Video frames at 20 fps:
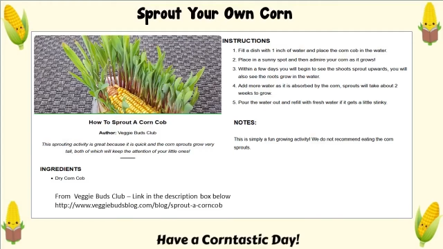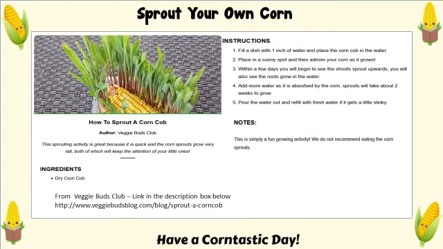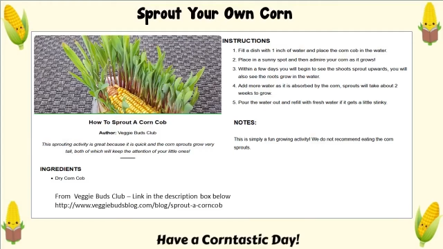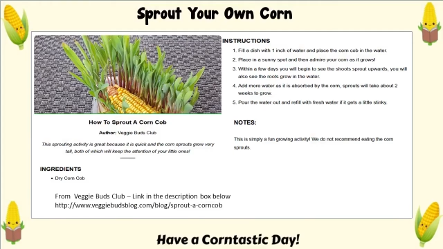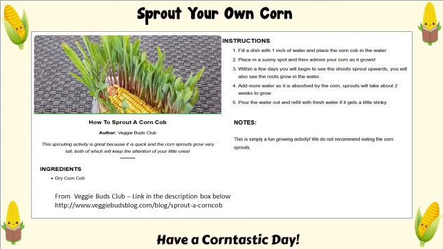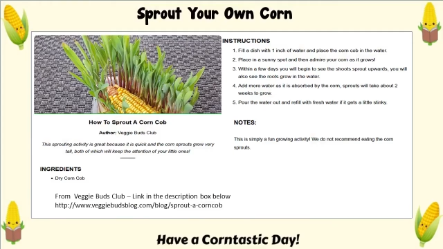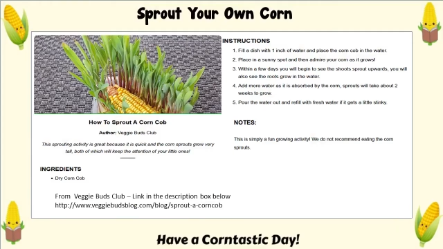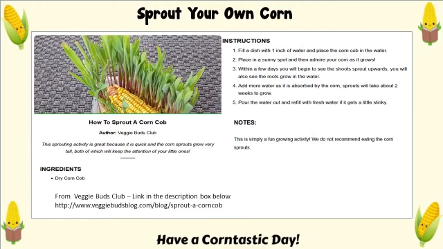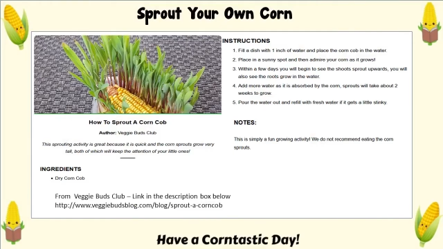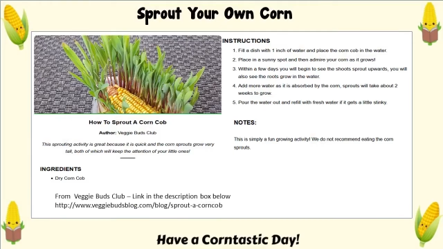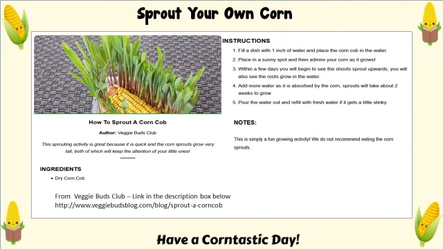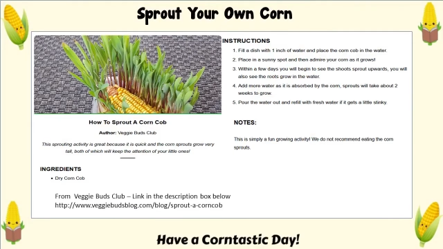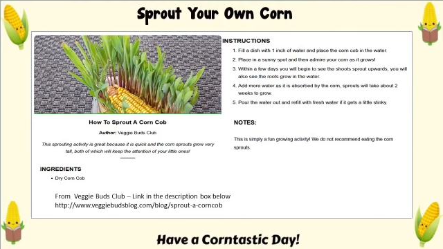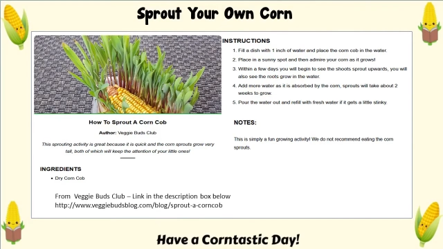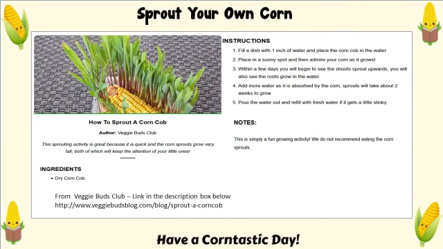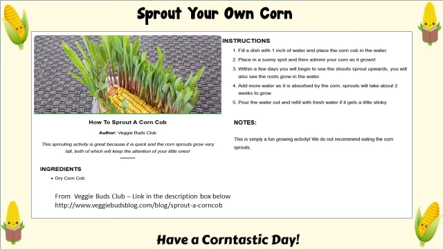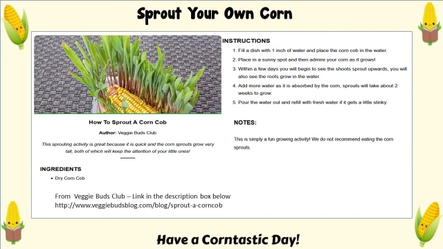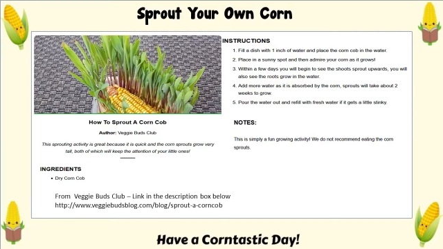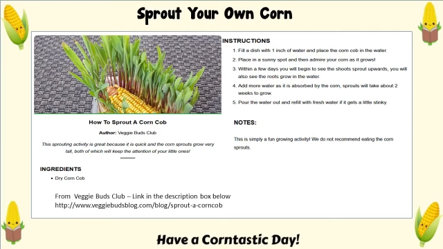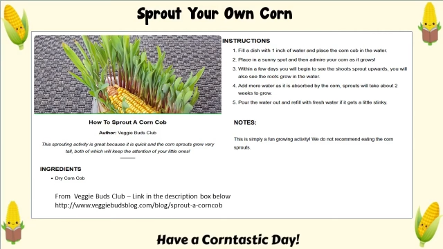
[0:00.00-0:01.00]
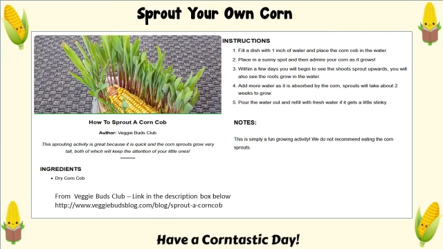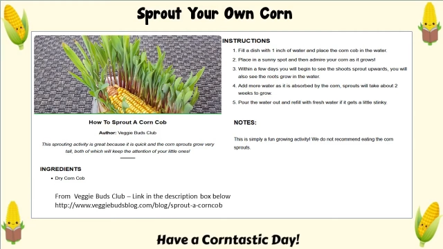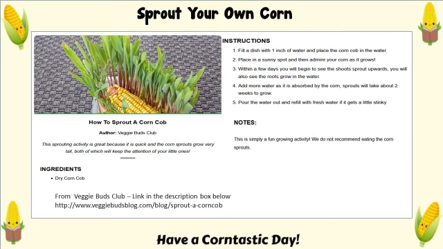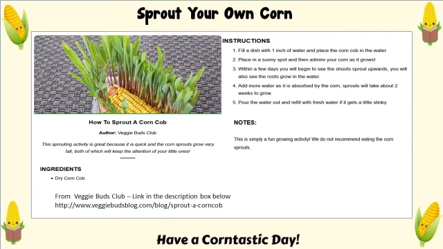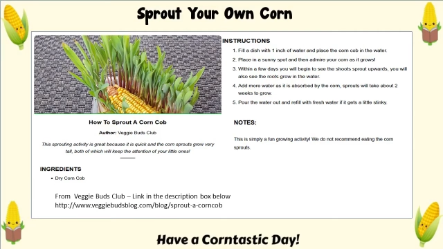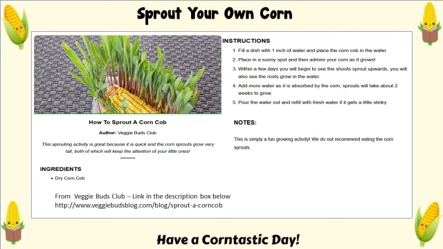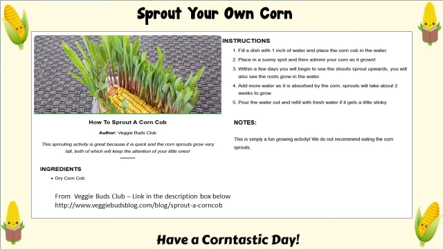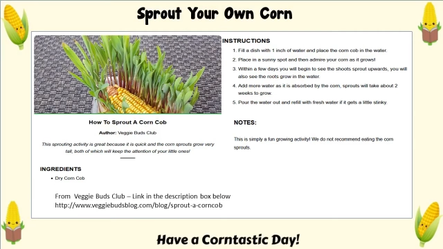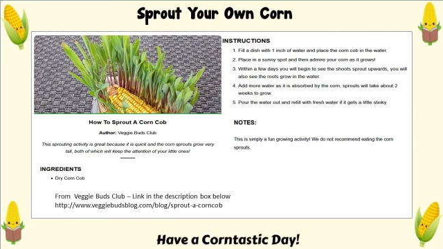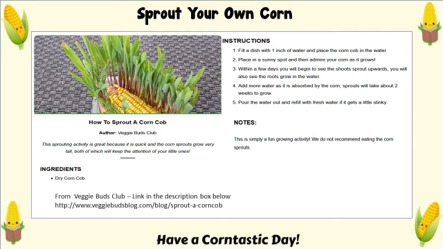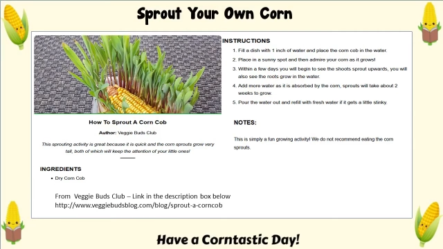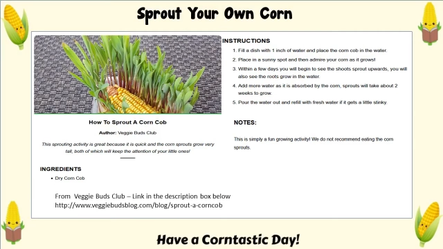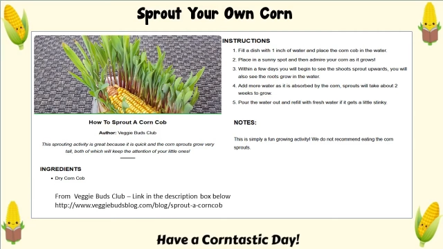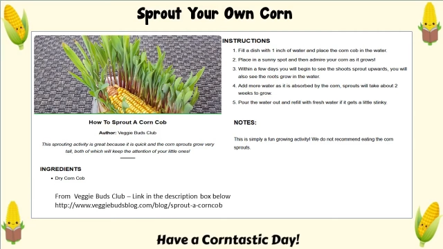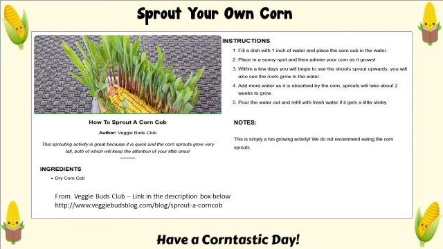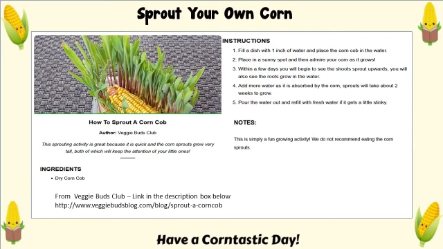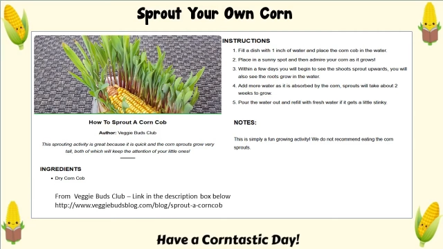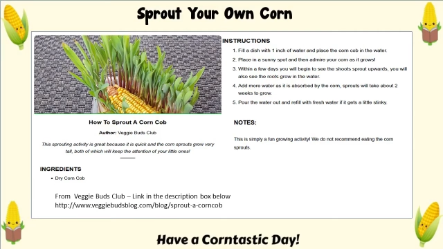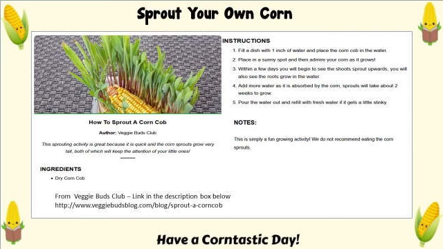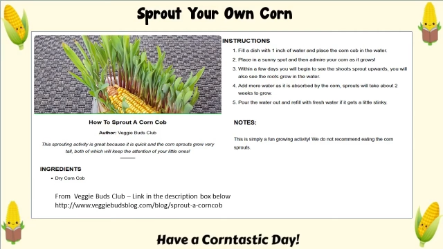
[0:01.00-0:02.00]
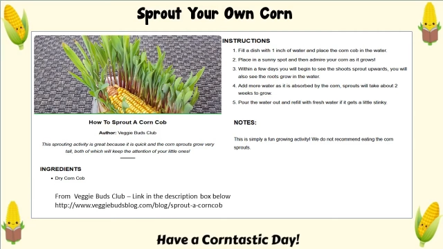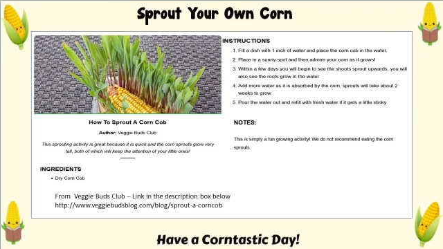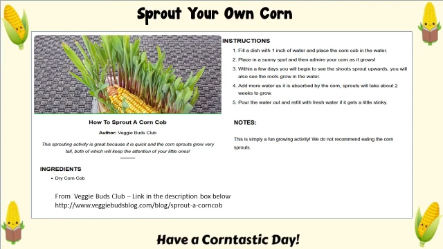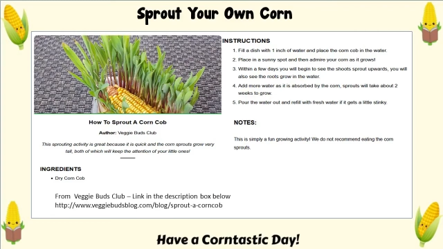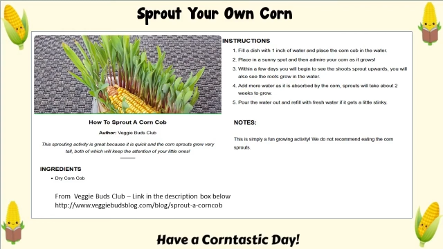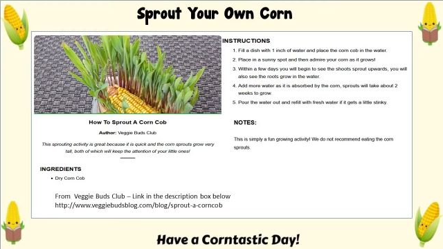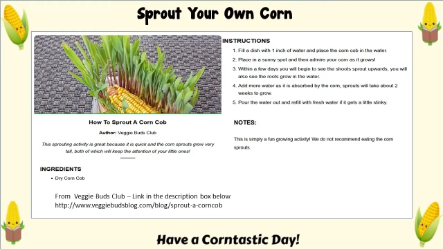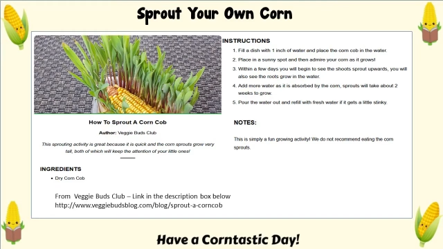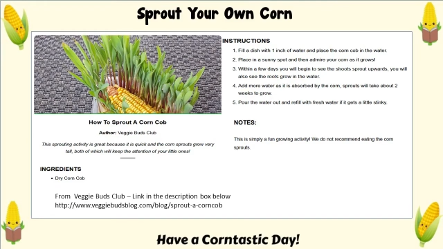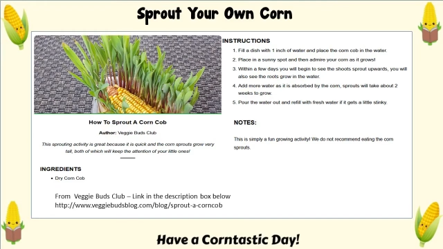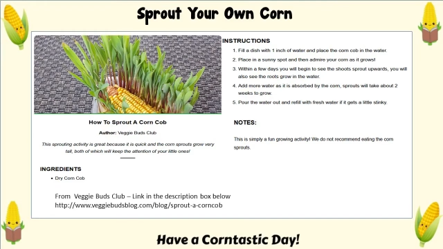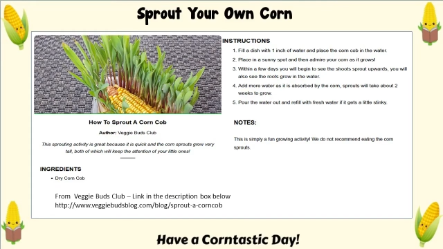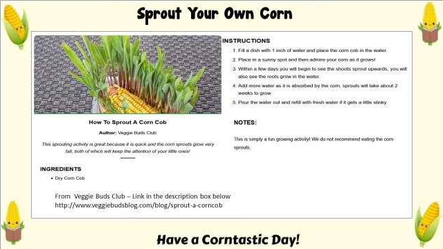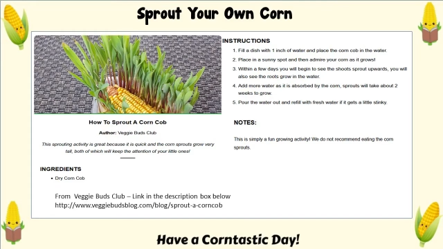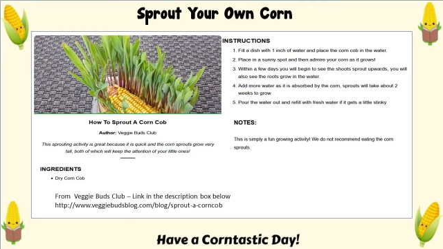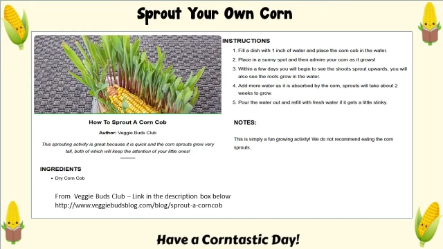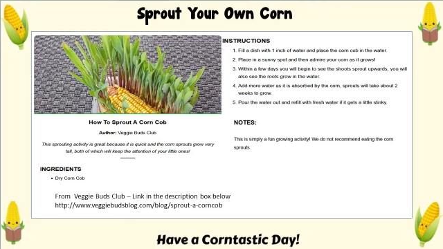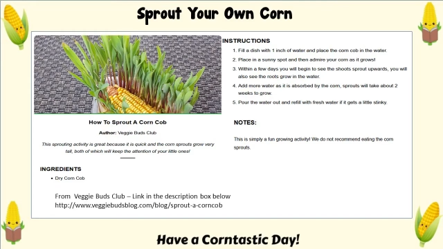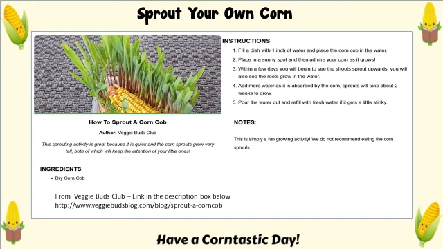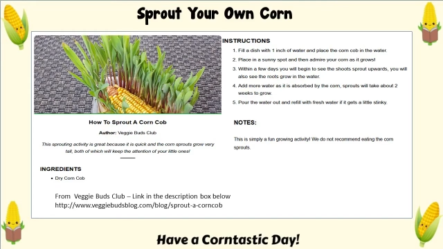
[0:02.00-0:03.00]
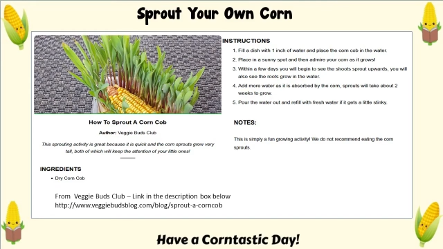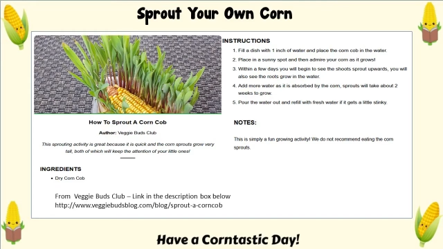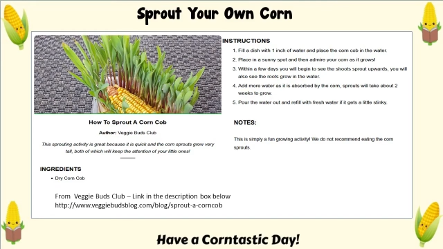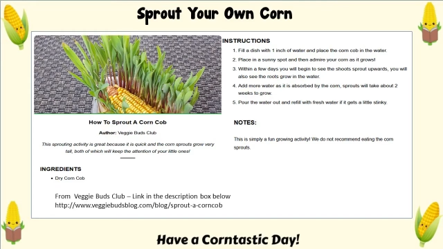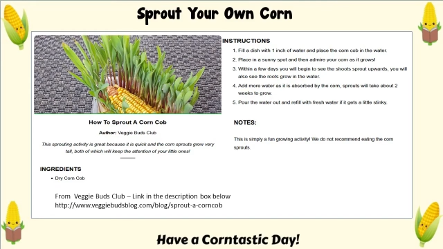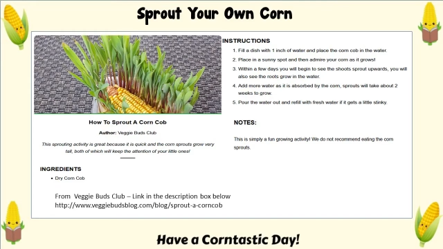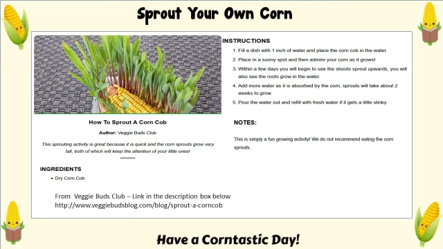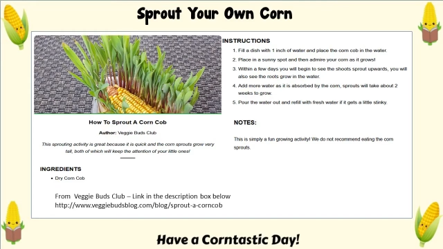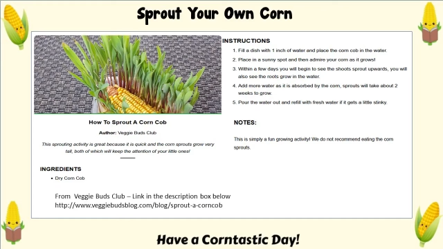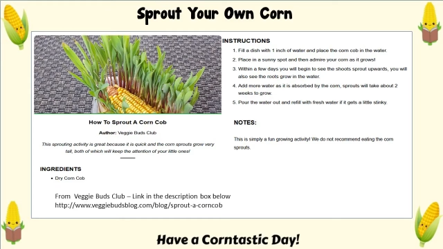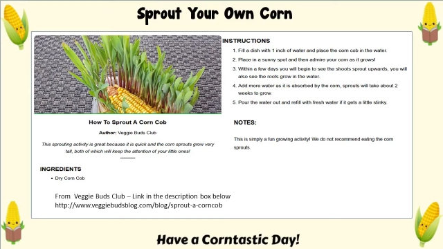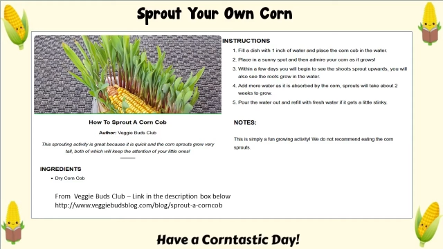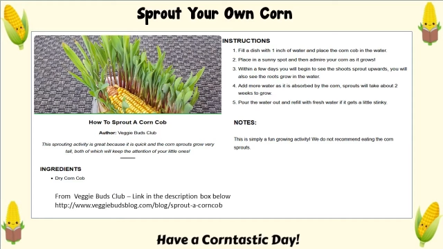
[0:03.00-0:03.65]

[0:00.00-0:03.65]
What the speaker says: (no speaker visible)